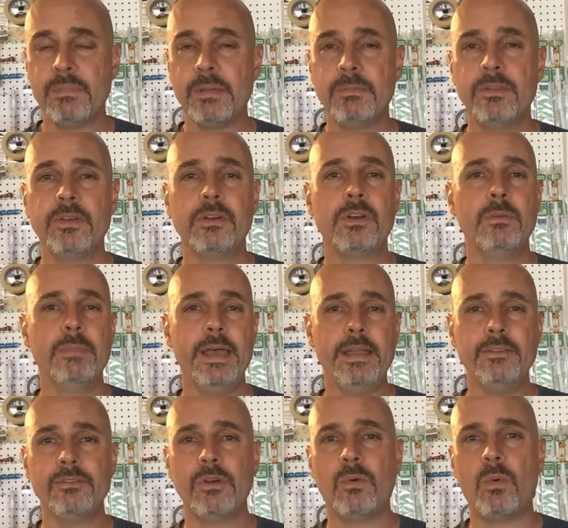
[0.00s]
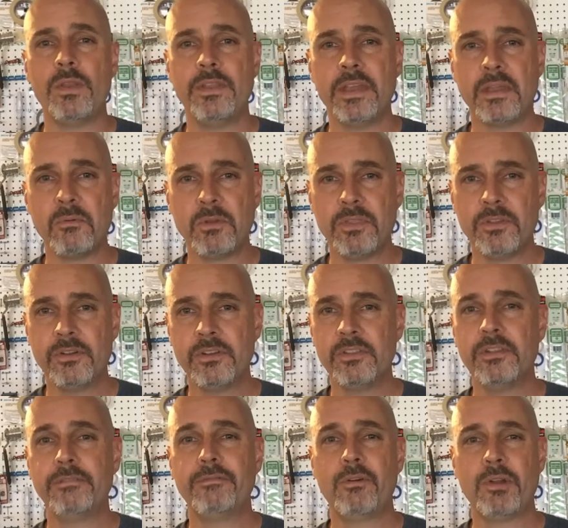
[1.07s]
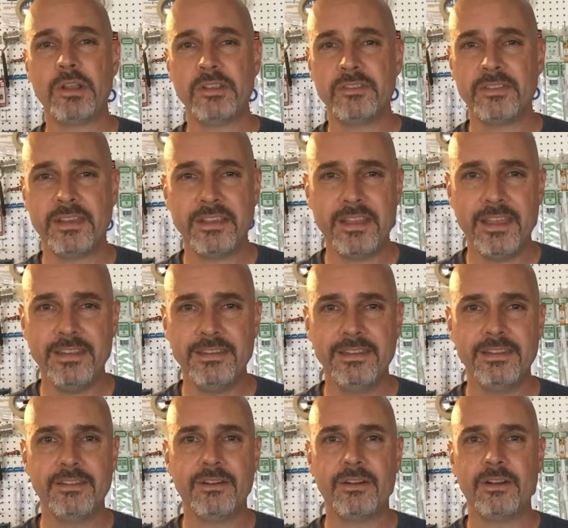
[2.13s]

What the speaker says: maybe they'll come back to it one day when they're in their 40s like I did,